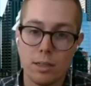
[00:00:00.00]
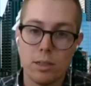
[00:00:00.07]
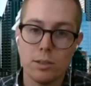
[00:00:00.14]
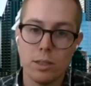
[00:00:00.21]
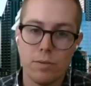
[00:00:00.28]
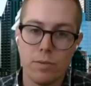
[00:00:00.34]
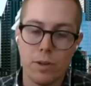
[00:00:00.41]

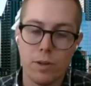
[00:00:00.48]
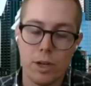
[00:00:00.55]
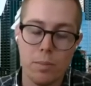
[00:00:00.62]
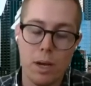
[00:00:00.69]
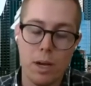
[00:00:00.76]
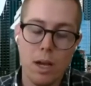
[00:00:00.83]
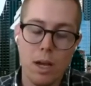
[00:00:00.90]
firm
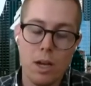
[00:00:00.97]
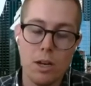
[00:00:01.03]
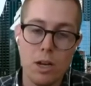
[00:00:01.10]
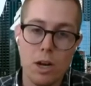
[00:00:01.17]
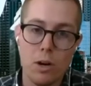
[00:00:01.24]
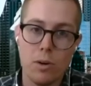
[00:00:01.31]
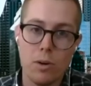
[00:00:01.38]

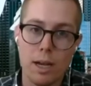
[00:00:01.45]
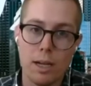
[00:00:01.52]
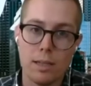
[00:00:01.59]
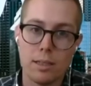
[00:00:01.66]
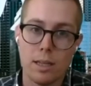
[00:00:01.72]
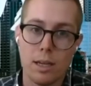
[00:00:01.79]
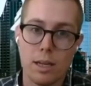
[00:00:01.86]
known as
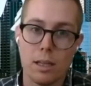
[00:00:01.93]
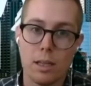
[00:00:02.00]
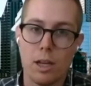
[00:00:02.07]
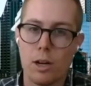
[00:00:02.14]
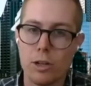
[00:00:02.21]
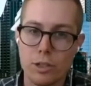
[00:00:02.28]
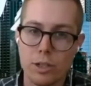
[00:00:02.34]
the
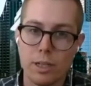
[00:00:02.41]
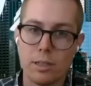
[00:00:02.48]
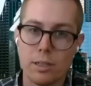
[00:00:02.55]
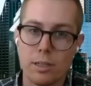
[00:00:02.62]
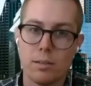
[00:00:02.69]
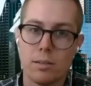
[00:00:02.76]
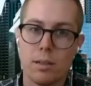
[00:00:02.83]
largest
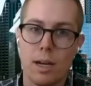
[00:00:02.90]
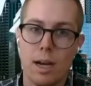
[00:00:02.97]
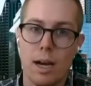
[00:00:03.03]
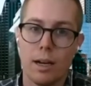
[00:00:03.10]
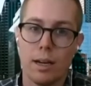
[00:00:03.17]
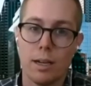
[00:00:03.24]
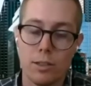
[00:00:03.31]

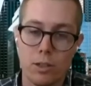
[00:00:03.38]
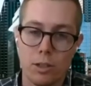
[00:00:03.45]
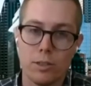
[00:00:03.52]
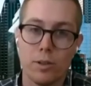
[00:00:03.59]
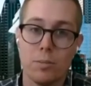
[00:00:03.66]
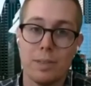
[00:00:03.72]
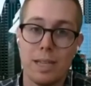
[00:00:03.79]
consulting
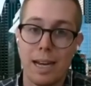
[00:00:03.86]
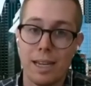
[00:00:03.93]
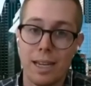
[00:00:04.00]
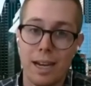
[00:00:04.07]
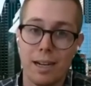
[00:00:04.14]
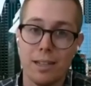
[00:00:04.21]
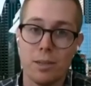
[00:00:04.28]
firm
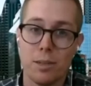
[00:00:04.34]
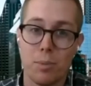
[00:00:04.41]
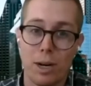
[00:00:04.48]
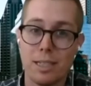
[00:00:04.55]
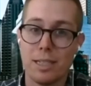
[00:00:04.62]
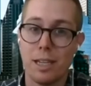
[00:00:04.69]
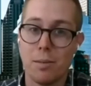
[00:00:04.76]
dedicated to
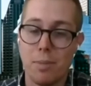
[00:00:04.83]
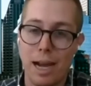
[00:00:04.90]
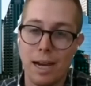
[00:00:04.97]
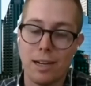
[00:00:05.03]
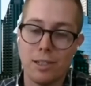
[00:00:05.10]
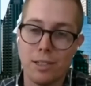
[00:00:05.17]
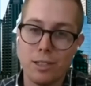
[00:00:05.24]
pricing and
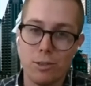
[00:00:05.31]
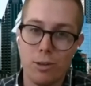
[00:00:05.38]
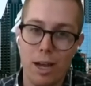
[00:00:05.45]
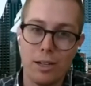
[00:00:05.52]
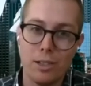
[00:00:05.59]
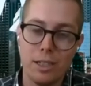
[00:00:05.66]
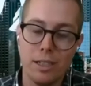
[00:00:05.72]
packaging
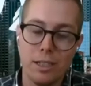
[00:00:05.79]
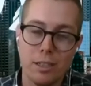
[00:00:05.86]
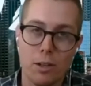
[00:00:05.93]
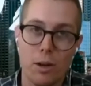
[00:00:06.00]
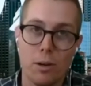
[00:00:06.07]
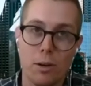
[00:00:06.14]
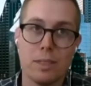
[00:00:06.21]
strategy.
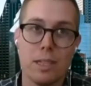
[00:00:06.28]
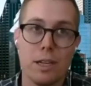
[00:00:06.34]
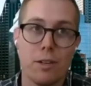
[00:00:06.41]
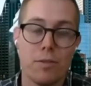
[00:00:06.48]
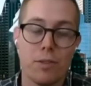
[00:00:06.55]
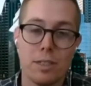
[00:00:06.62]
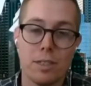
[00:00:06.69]
I was there
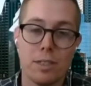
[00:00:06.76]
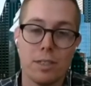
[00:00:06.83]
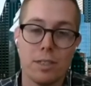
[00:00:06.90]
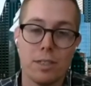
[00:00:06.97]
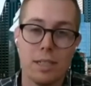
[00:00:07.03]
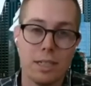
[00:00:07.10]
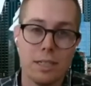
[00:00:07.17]
for 6
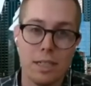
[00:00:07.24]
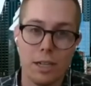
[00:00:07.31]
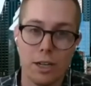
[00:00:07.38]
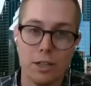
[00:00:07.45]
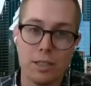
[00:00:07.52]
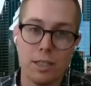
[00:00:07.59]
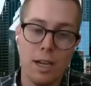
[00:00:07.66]
years,
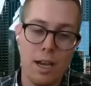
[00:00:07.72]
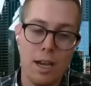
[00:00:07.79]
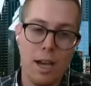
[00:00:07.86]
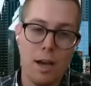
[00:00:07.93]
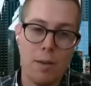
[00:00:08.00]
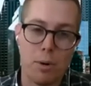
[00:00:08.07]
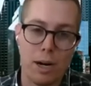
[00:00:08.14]

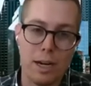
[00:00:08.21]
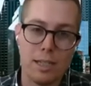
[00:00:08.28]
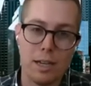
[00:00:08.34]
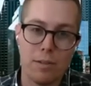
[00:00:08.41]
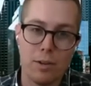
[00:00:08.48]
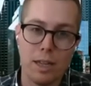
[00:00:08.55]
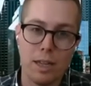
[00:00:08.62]
priced
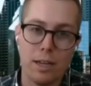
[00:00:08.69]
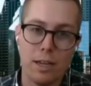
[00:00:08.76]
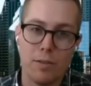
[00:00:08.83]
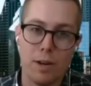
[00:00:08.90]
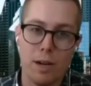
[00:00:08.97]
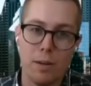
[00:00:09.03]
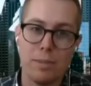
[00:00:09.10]
everything
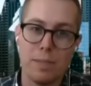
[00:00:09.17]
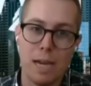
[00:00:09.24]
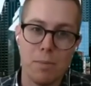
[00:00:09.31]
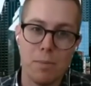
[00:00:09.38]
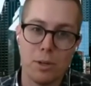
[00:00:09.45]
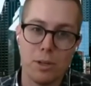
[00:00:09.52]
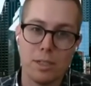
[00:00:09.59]
from
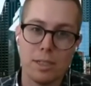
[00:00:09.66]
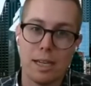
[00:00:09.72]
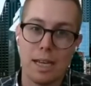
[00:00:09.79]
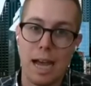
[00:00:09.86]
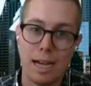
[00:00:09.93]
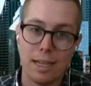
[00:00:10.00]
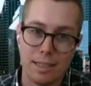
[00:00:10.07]
diapers to
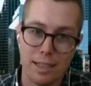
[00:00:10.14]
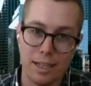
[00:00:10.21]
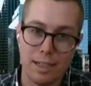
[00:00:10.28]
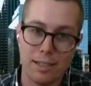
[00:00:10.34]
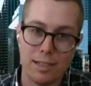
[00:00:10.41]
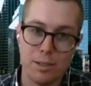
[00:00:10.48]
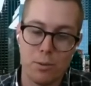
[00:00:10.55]

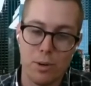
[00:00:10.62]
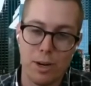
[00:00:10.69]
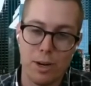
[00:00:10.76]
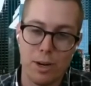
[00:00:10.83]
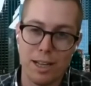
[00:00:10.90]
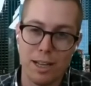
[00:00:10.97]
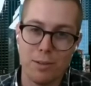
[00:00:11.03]
caskets
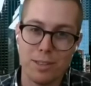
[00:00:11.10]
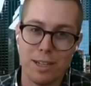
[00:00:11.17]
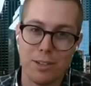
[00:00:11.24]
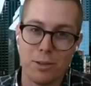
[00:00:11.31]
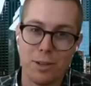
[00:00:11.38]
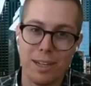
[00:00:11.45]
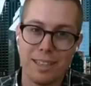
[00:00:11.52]
while I was there.
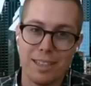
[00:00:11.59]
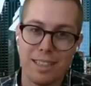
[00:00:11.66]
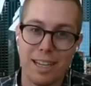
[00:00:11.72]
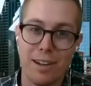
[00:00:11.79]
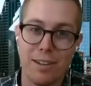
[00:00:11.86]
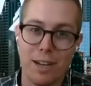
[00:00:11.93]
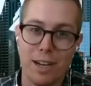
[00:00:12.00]
So I like to
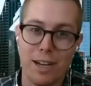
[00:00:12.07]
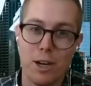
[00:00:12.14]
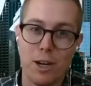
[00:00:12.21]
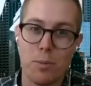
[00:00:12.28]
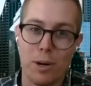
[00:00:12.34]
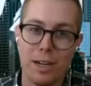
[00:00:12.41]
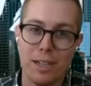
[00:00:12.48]
say I know
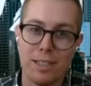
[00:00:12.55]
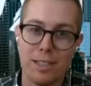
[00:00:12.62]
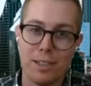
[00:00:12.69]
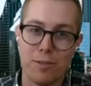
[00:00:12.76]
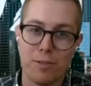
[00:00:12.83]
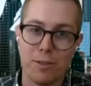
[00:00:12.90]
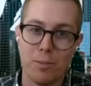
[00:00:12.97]
pricing
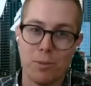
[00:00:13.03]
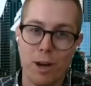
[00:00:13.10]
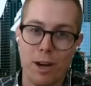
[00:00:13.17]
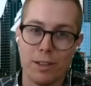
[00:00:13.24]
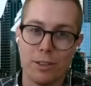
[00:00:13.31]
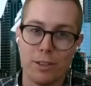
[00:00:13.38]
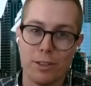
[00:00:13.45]
from cradle
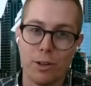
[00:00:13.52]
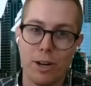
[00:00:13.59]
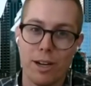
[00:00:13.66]
to grave.